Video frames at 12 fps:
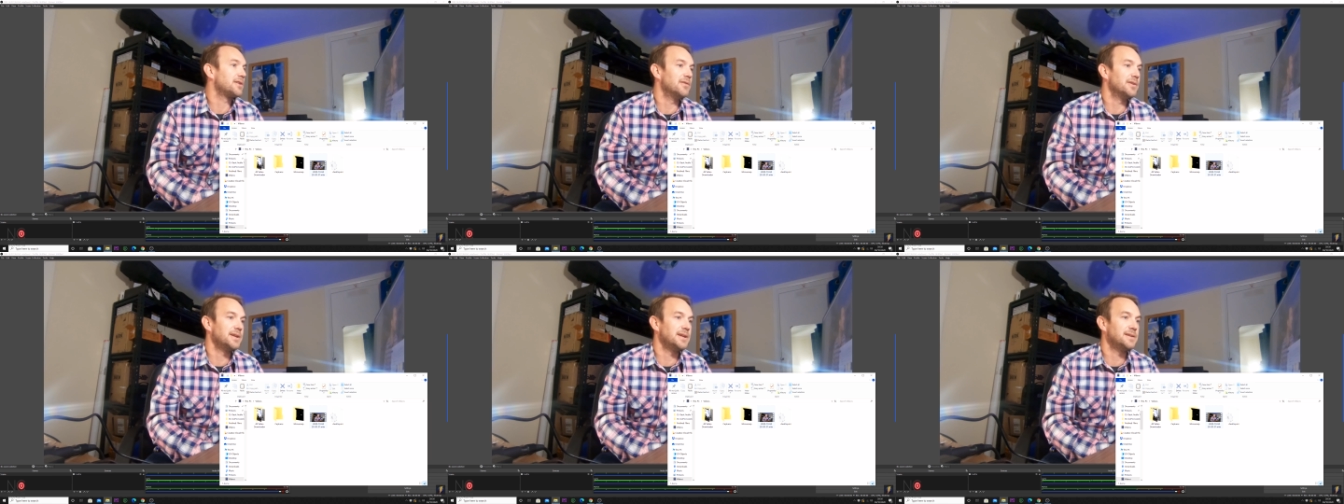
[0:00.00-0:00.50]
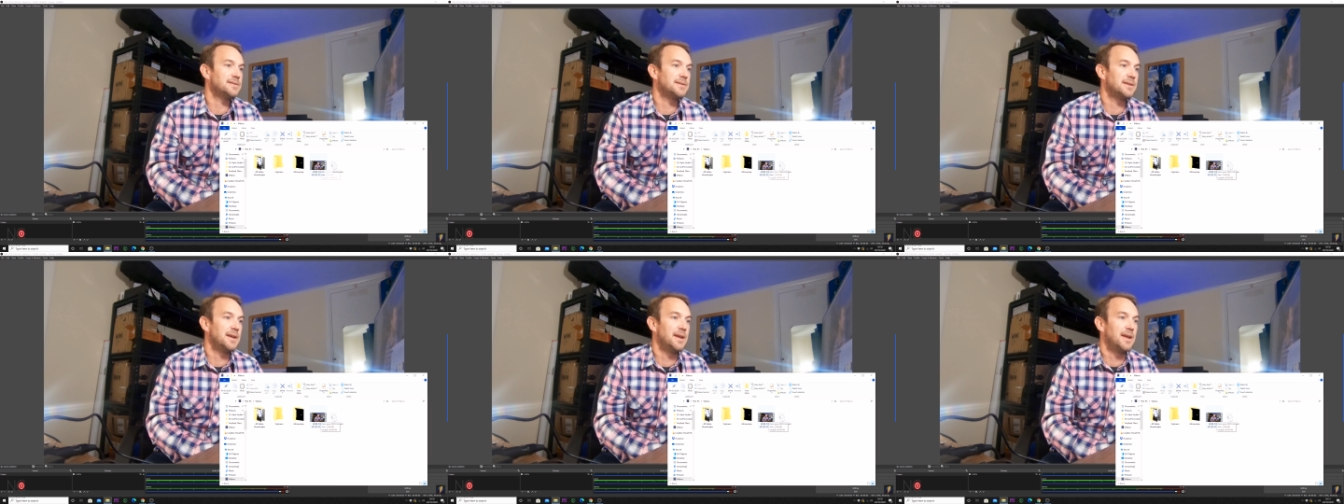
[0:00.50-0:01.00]
and there's our
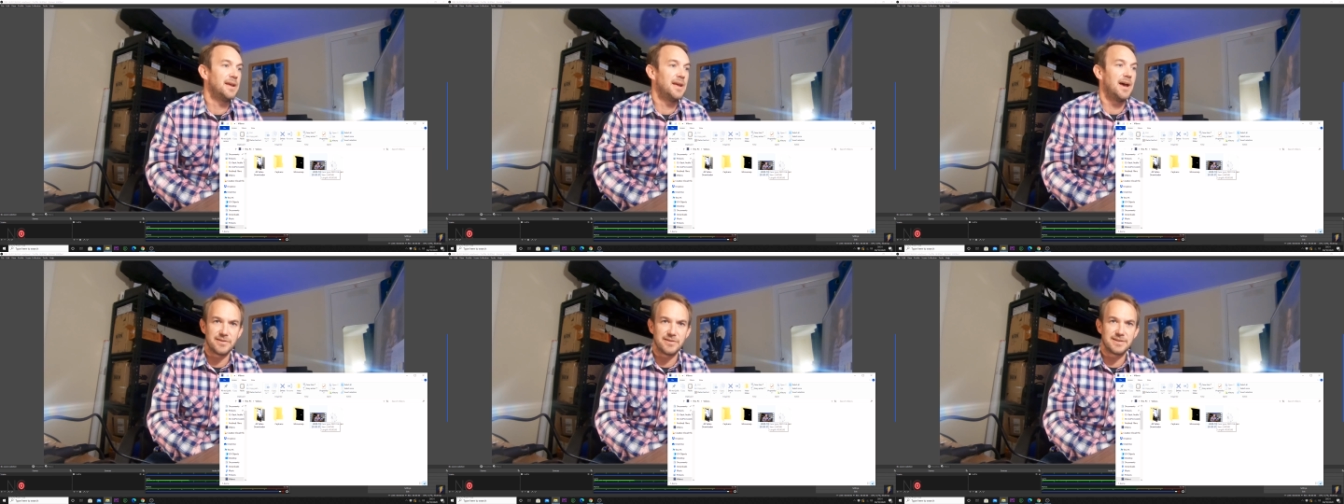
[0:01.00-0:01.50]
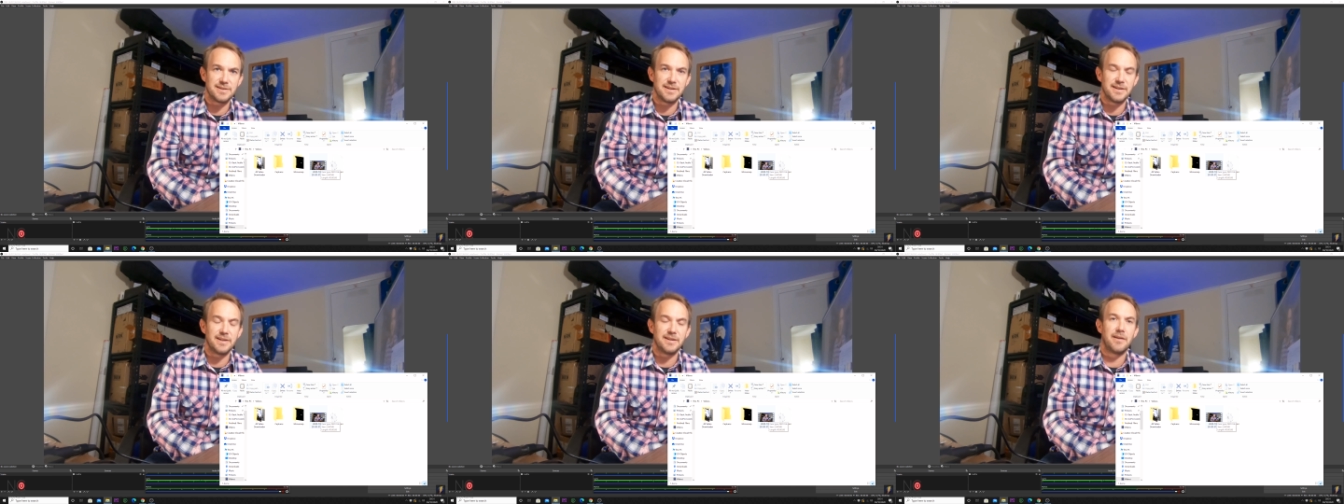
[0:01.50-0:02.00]
video there. If we open
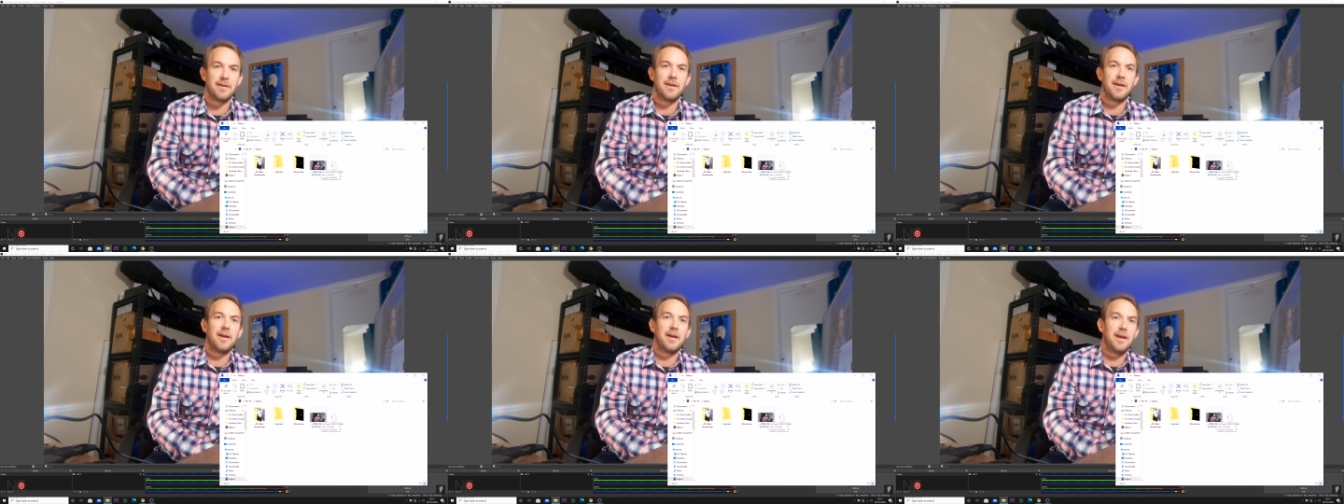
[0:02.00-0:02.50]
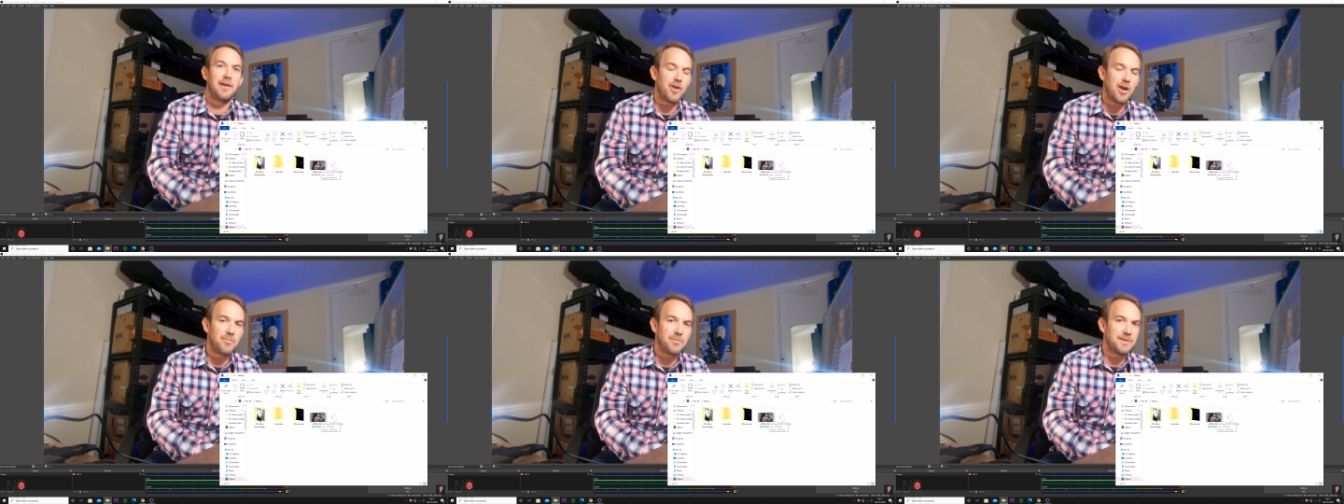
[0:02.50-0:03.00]
this up, you'll be able to see the
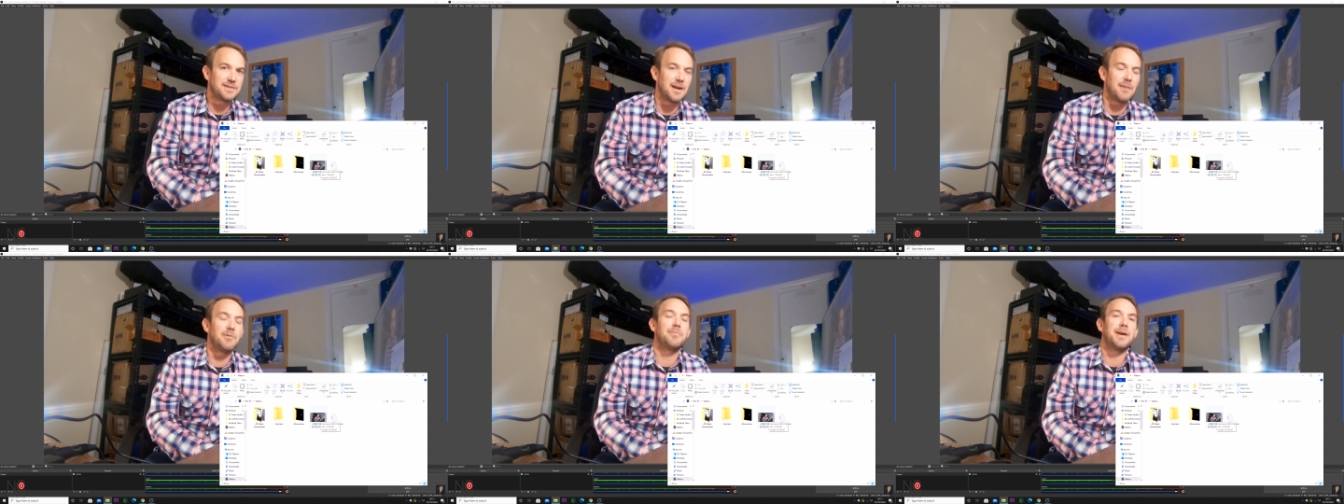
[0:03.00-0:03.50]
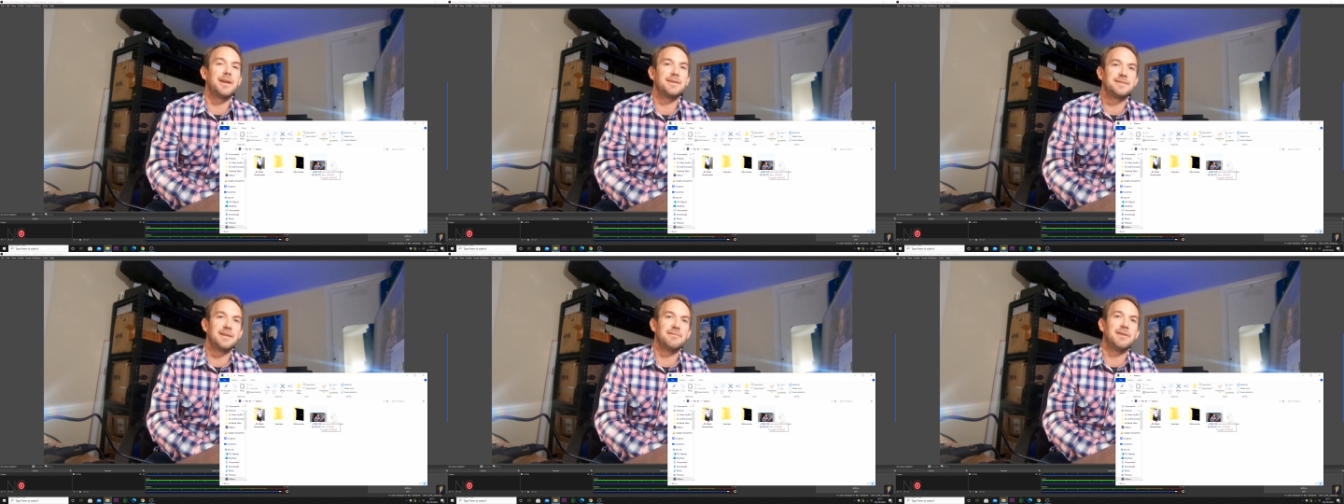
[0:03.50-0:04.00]
lag between the
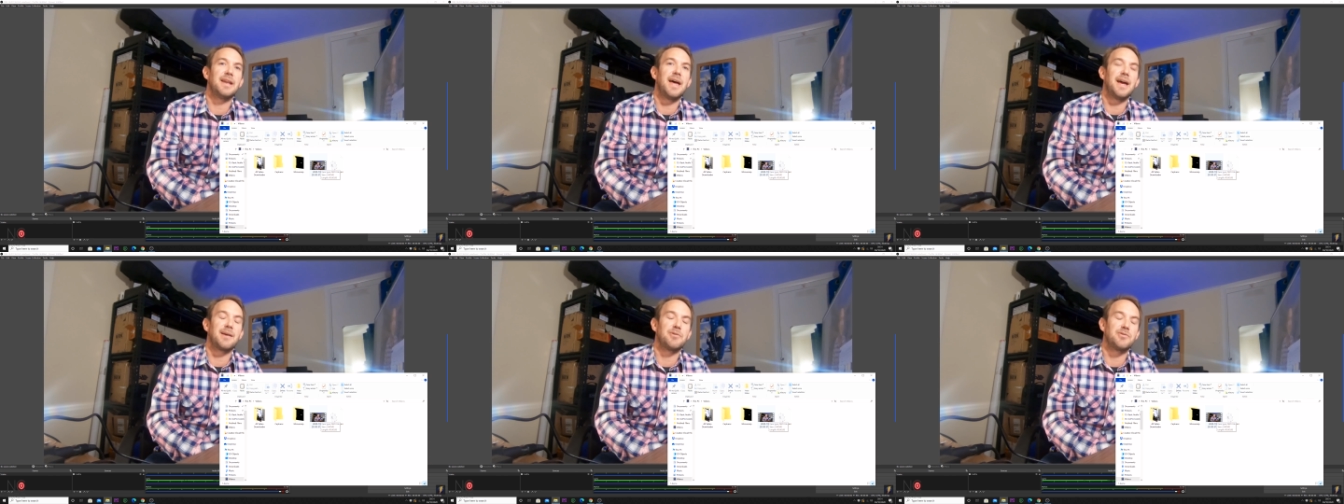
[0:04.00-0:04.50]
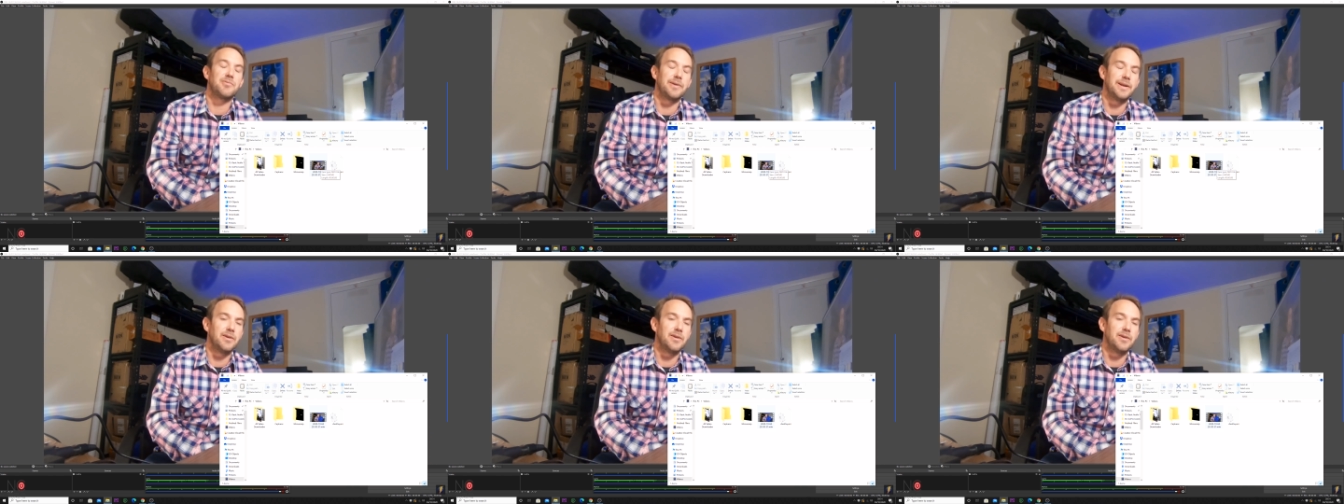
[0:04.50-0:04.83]
audio and the video.